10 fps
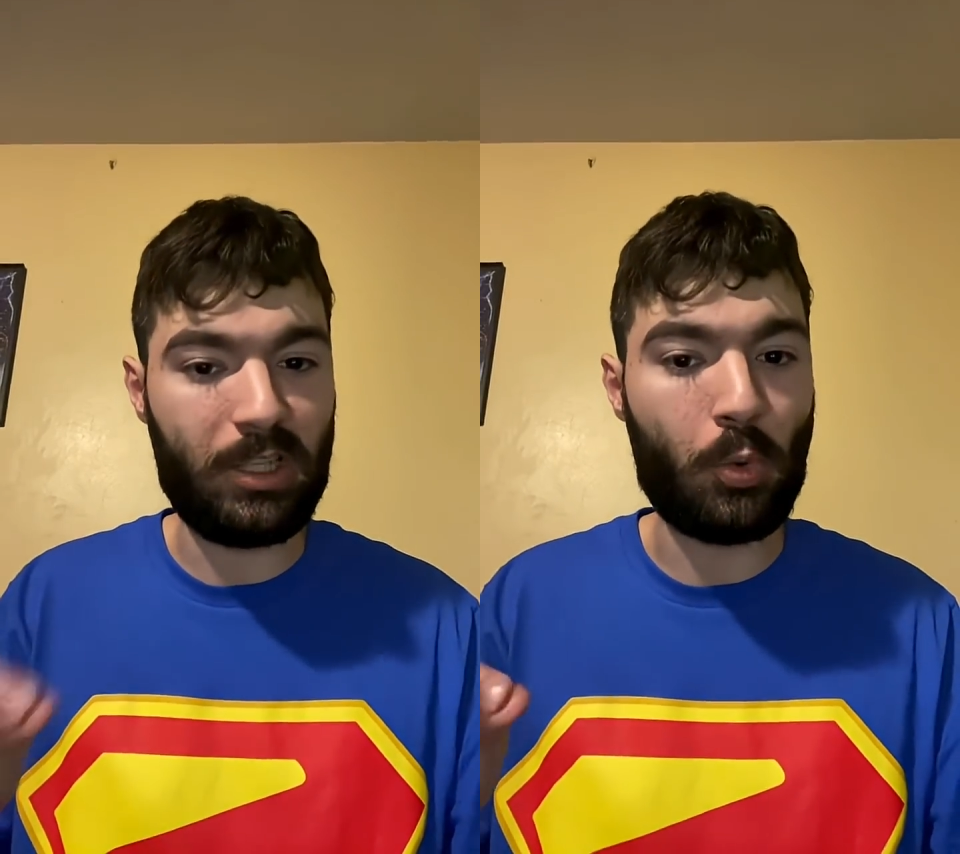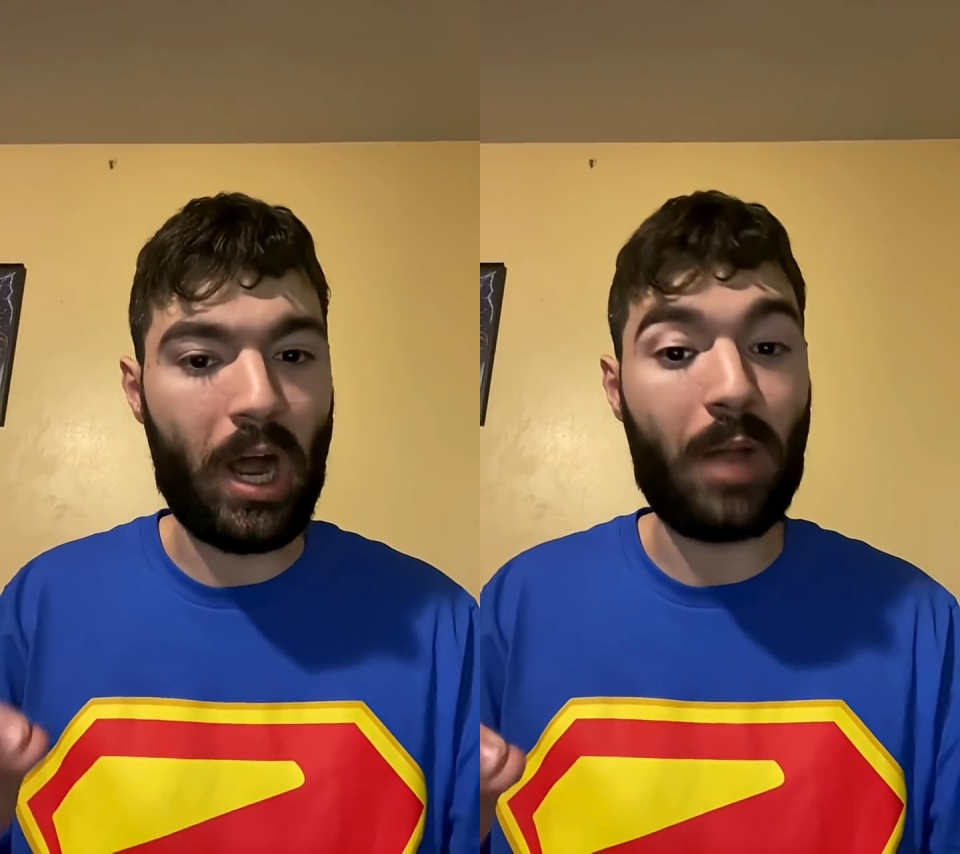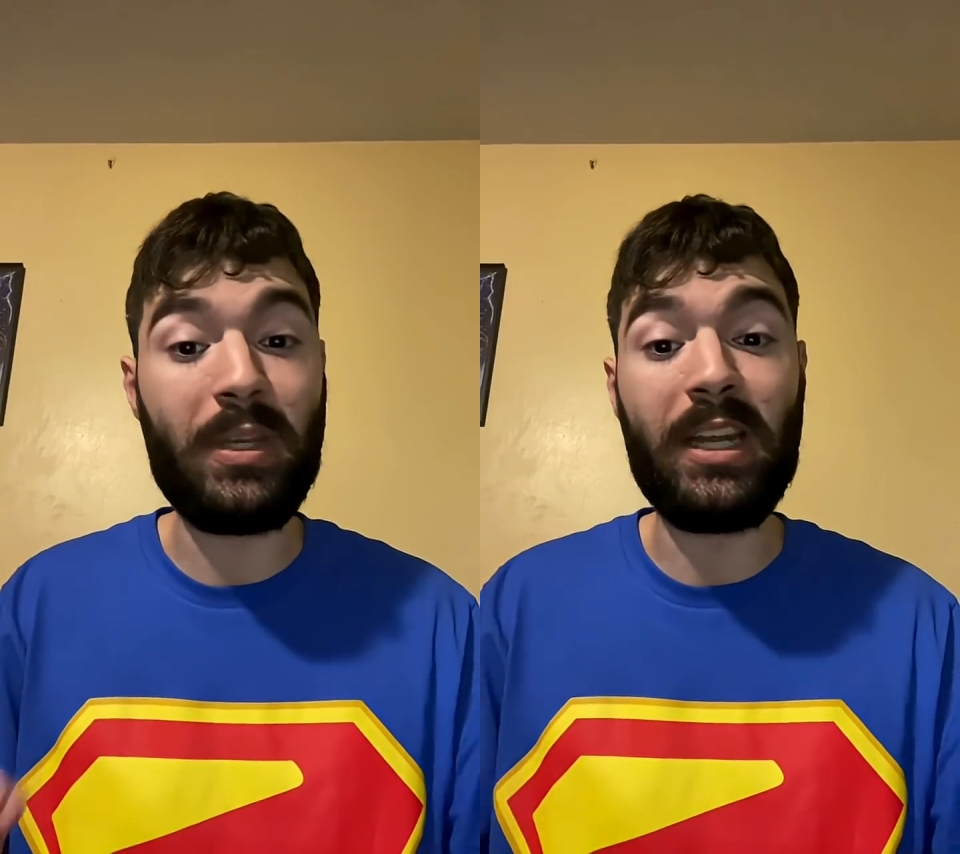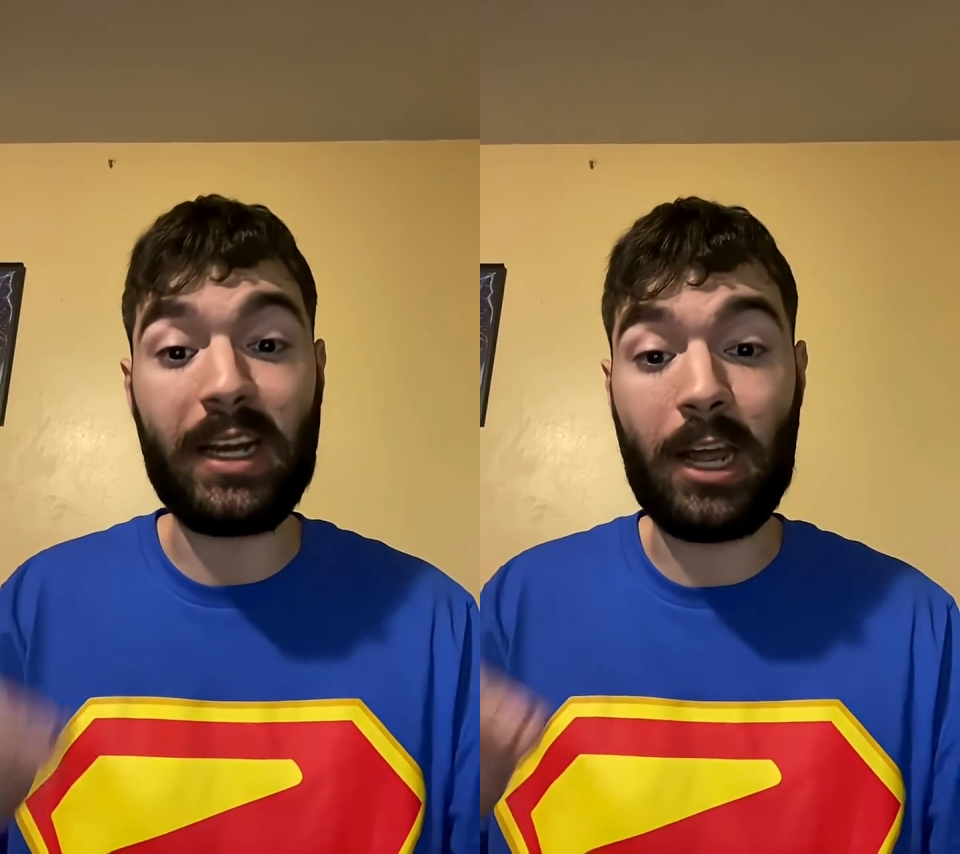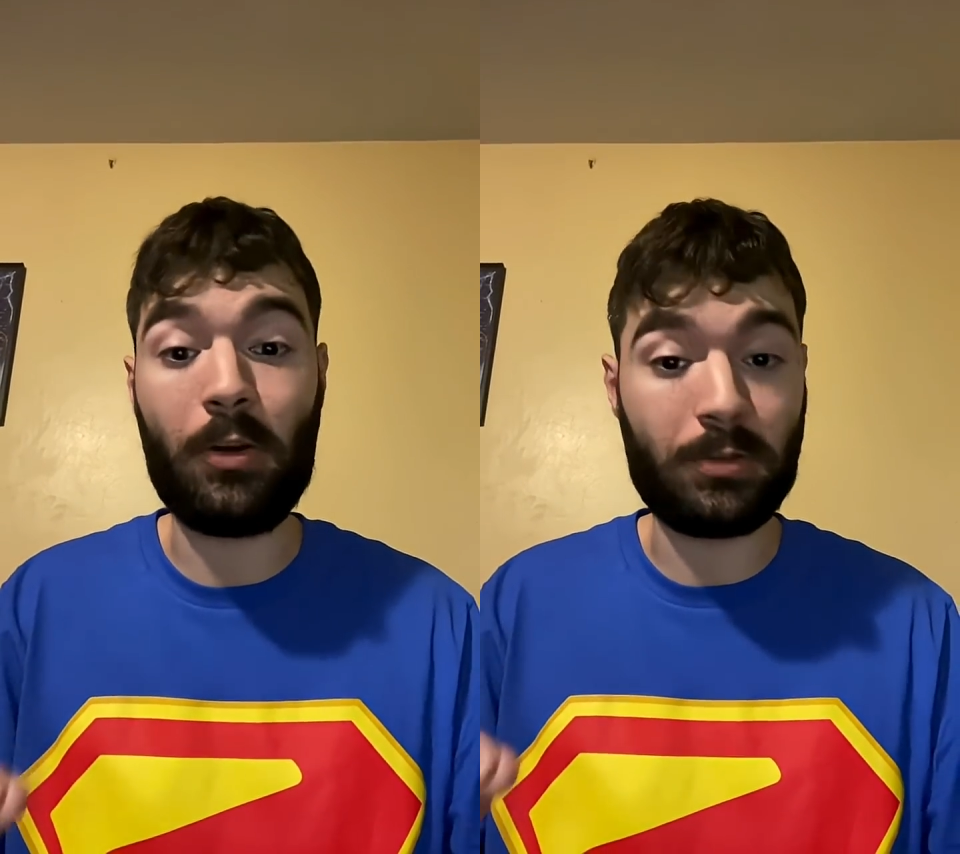why we need a
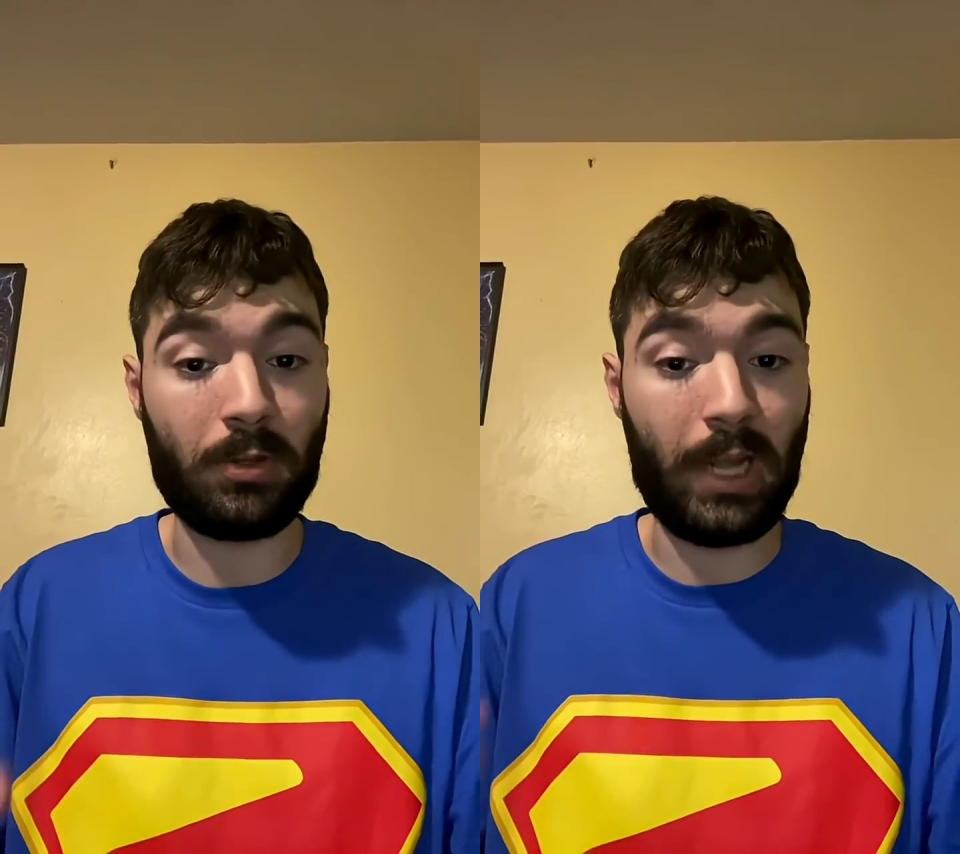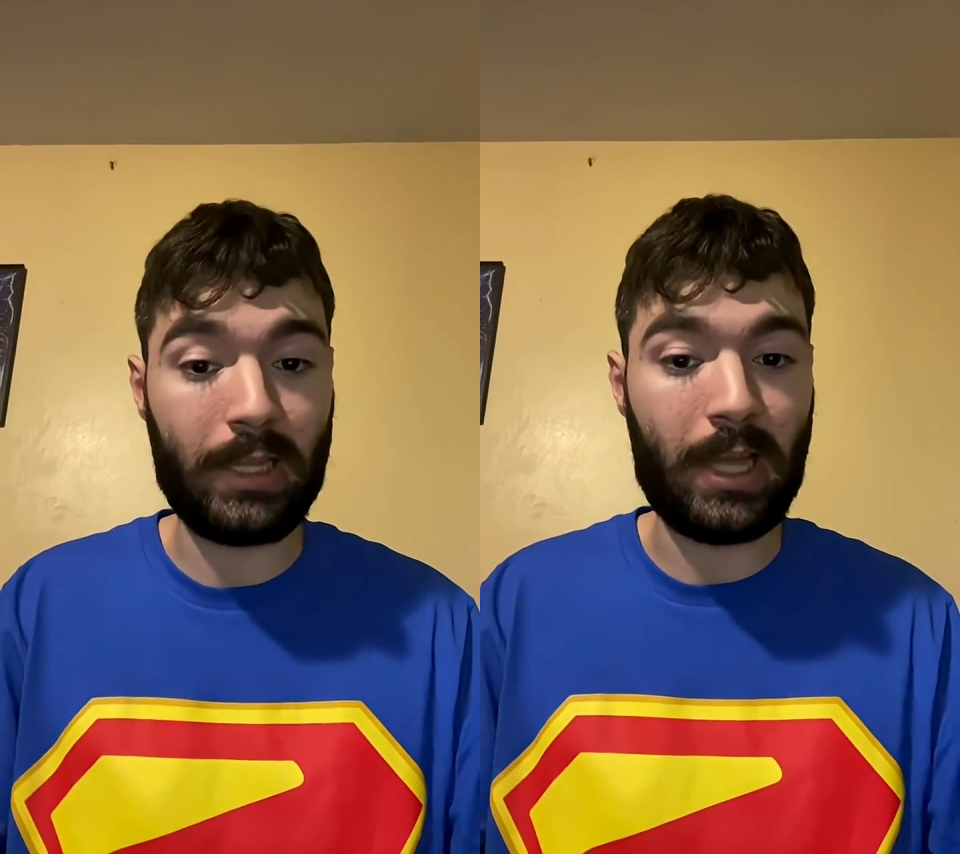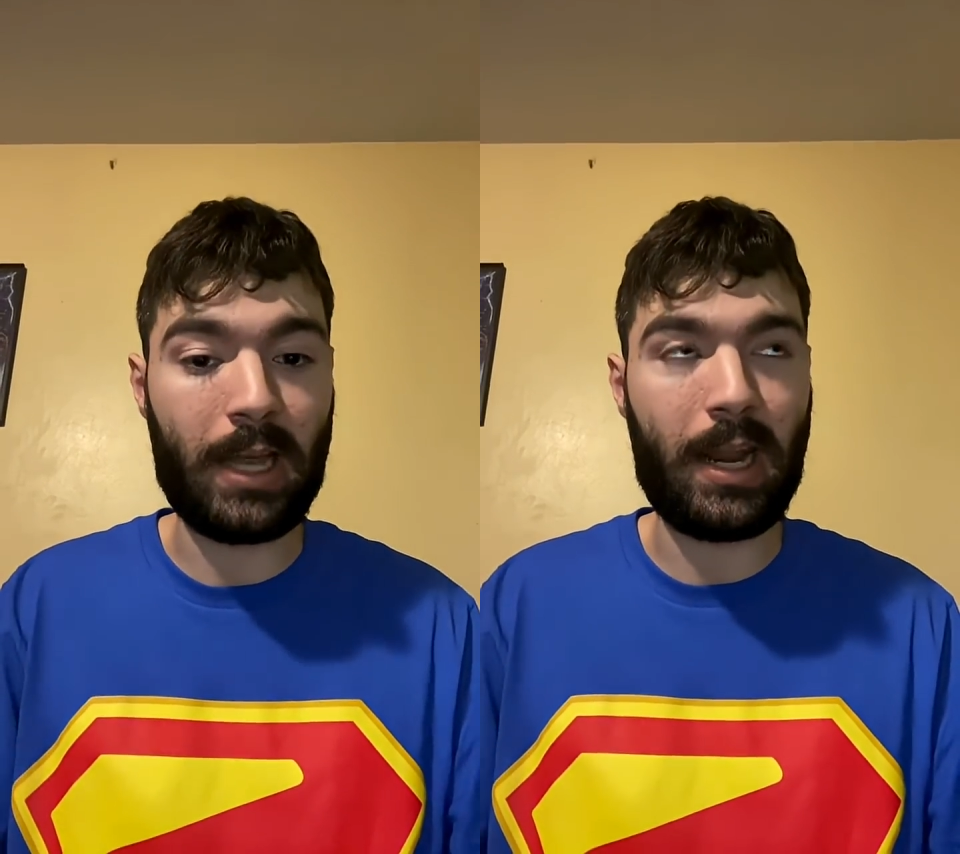character like that,